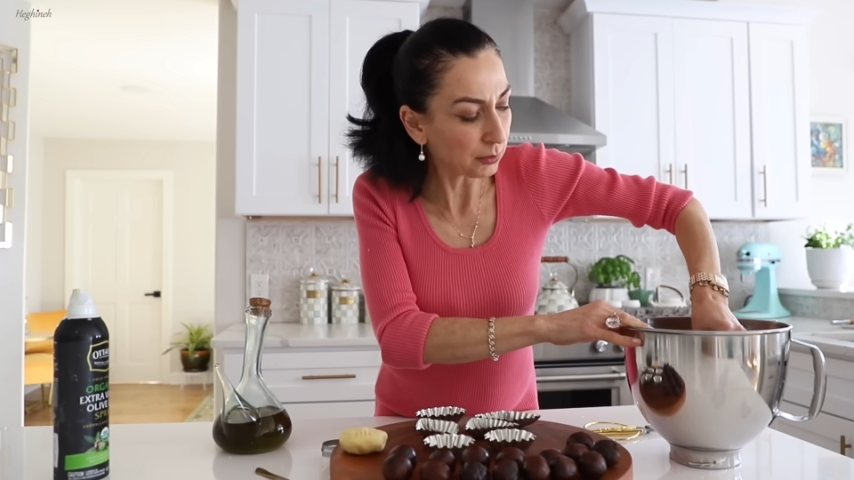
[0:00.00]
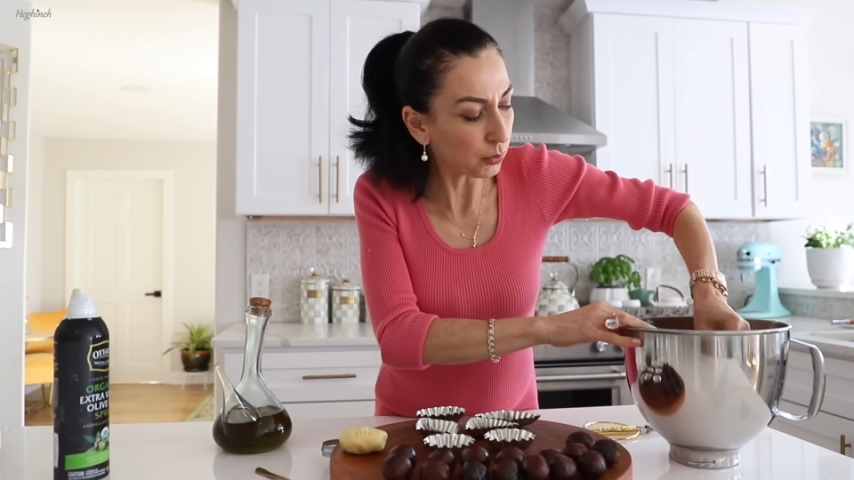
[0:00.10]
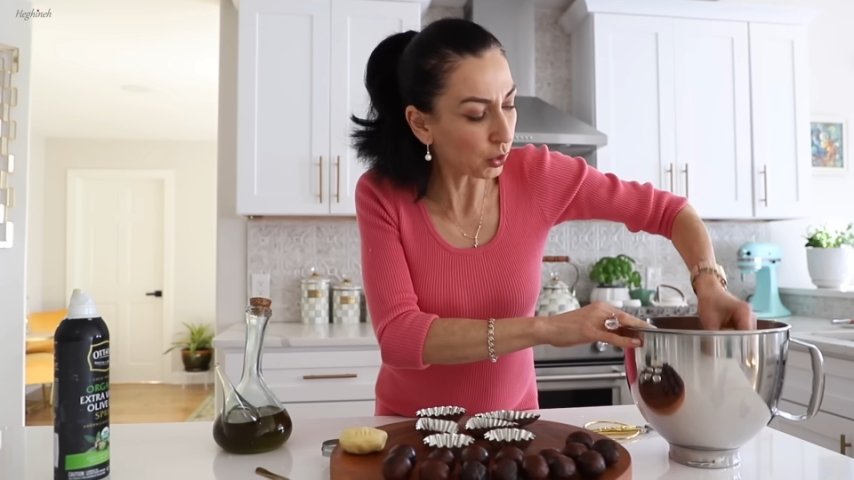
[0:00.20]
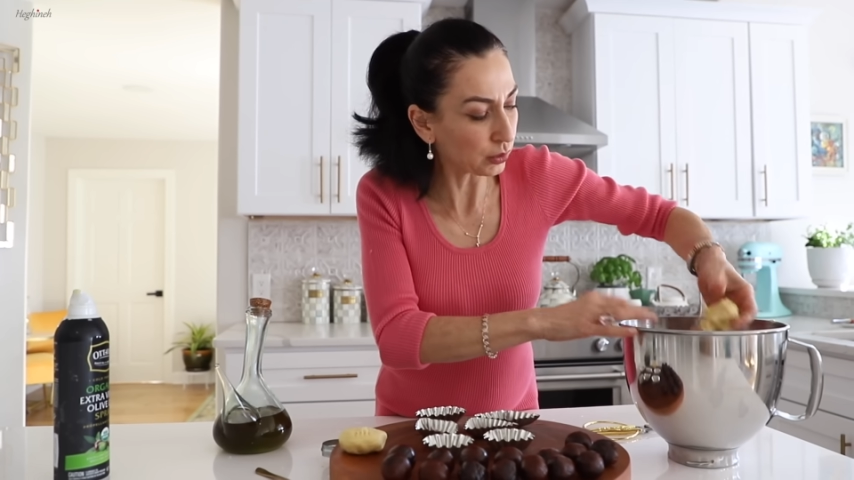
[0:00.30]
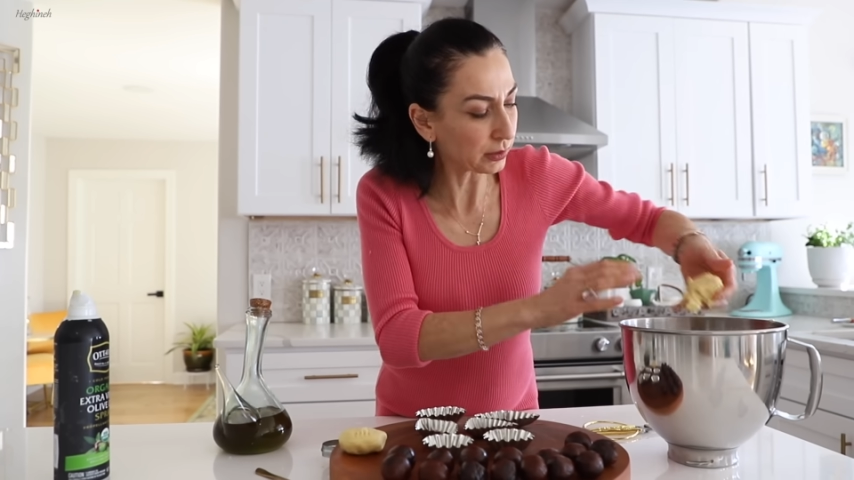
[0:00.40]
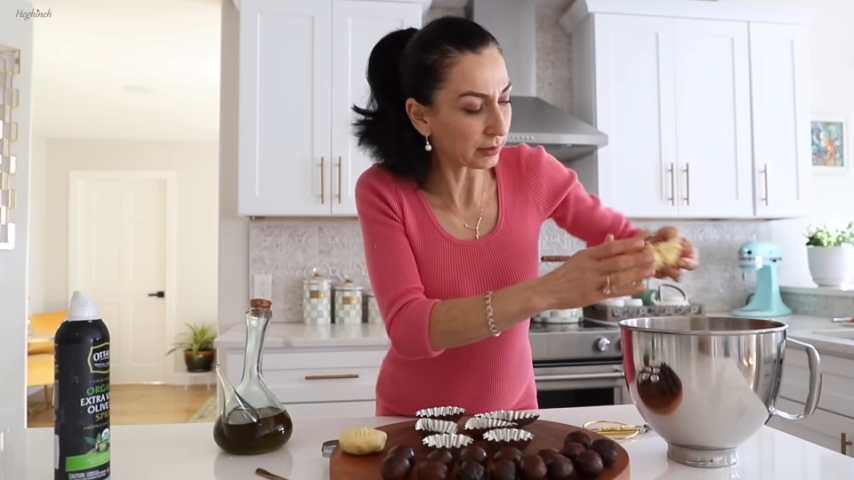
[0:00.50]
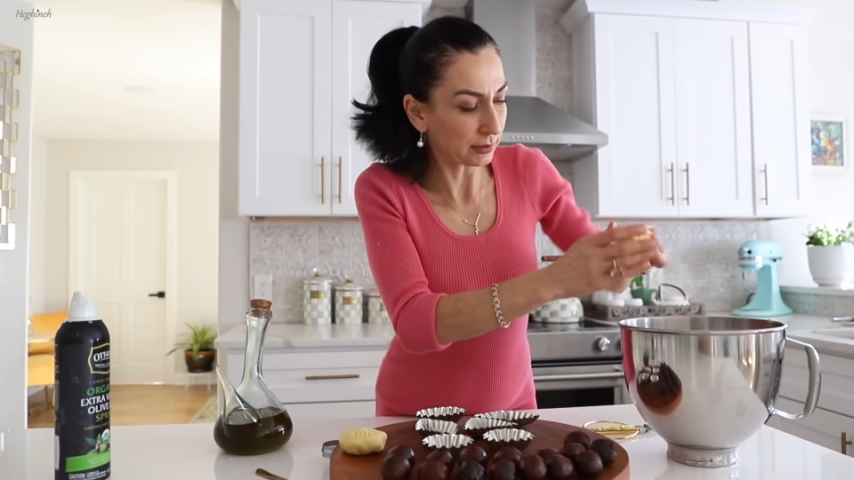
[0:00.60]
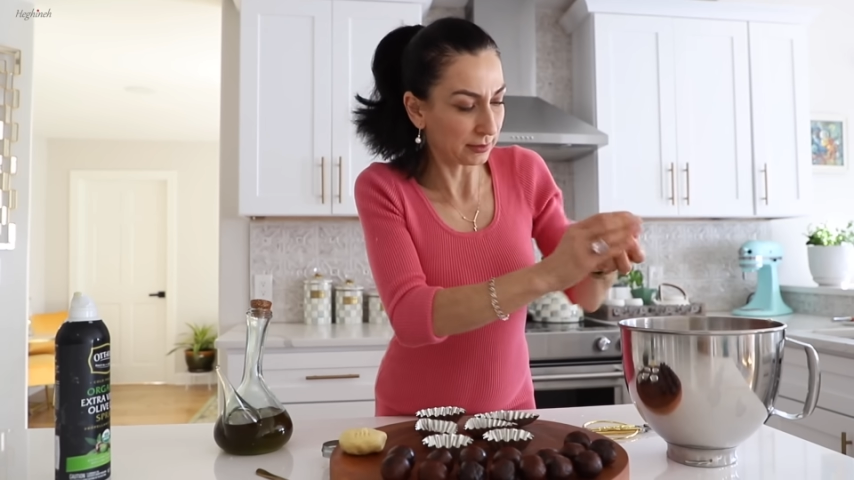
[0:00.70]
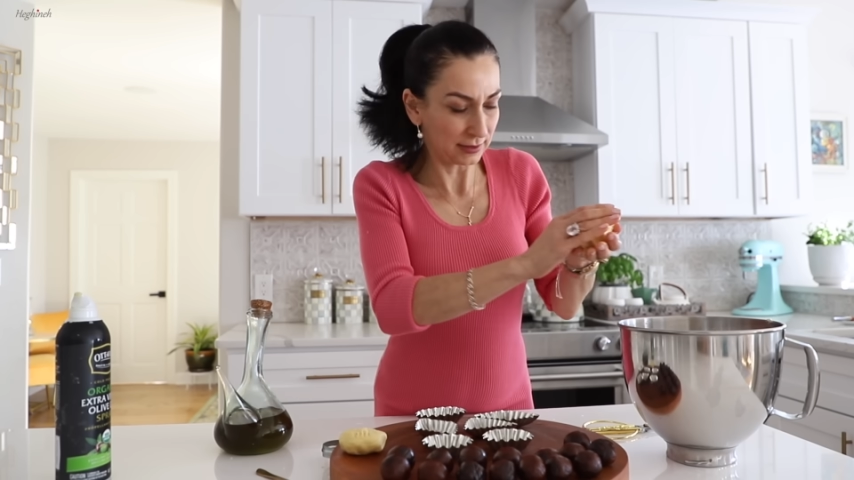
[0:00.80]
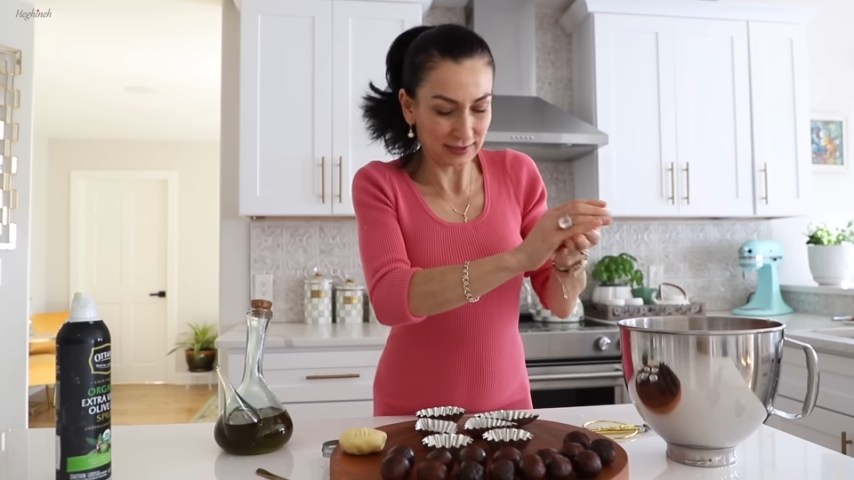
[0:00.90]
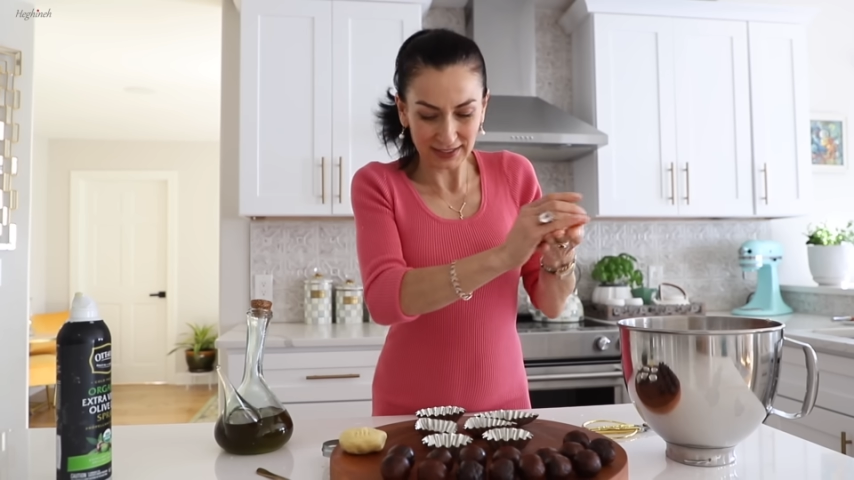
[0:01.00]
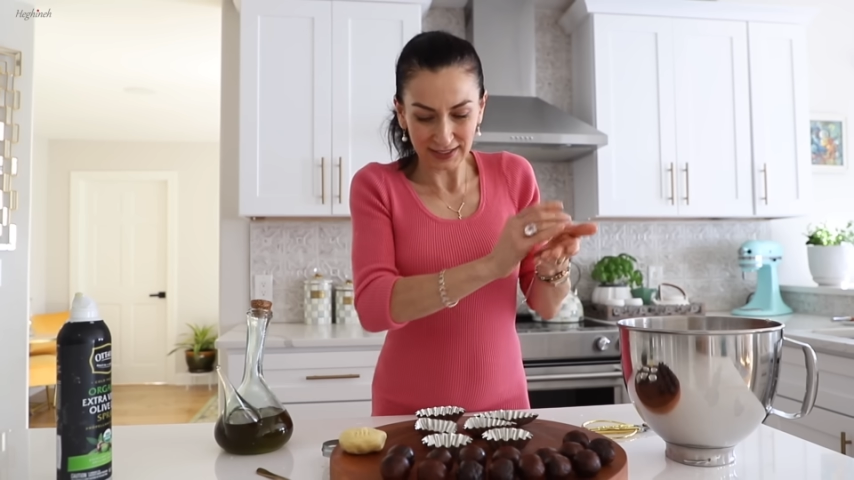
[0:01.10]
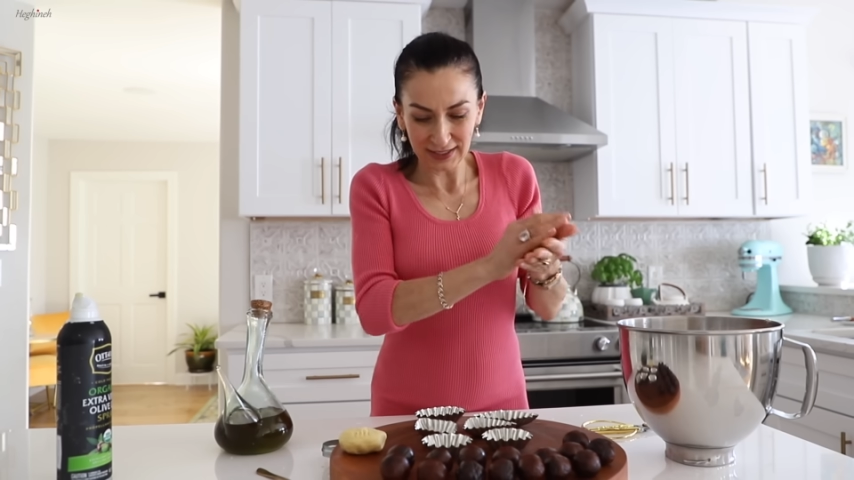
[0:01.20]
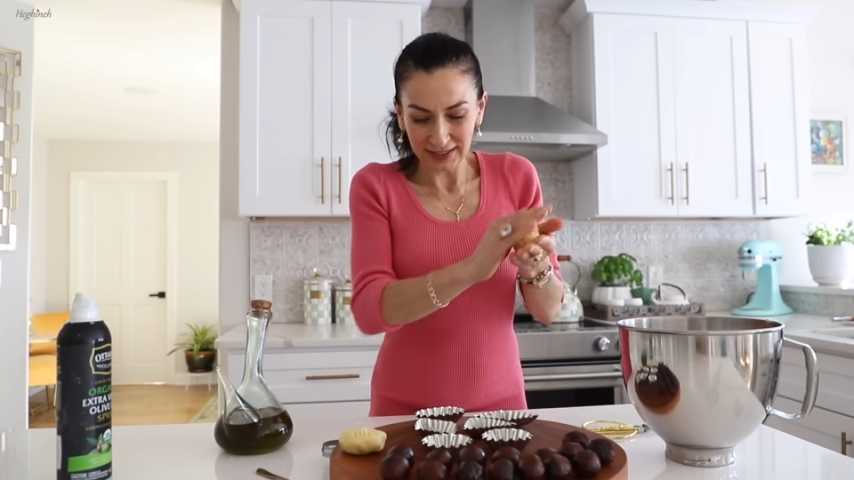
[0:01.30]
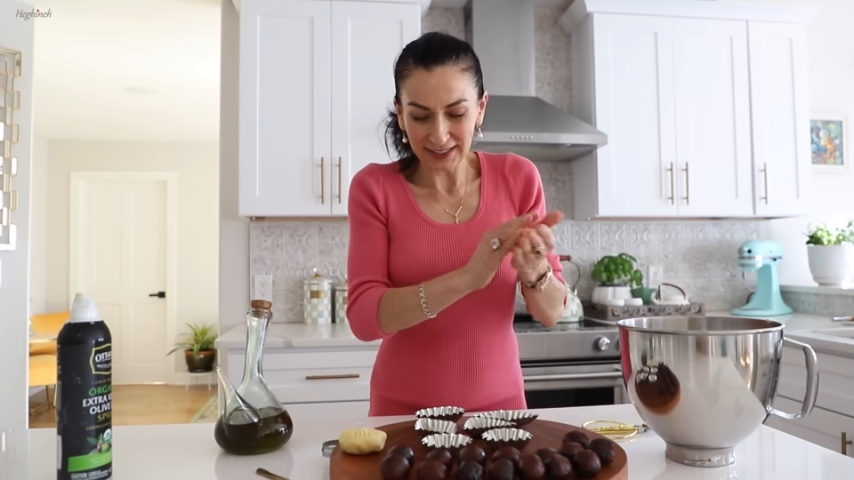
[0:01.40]
mold.
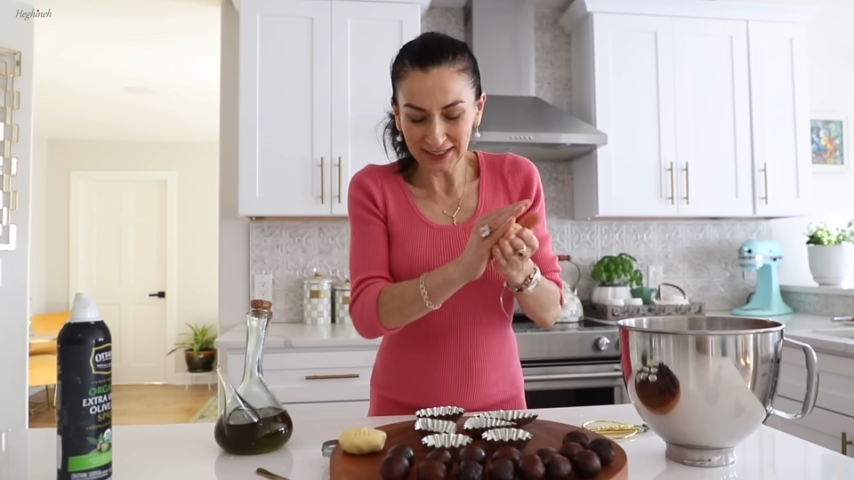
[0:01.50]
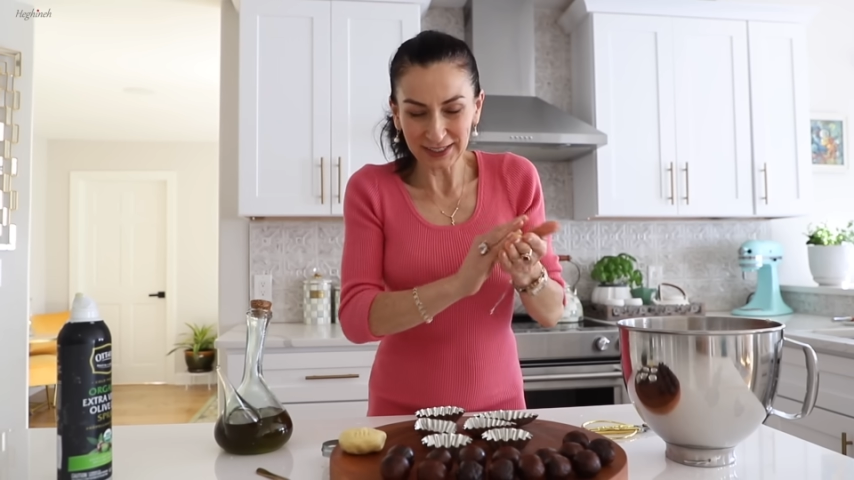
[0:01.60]
Okay,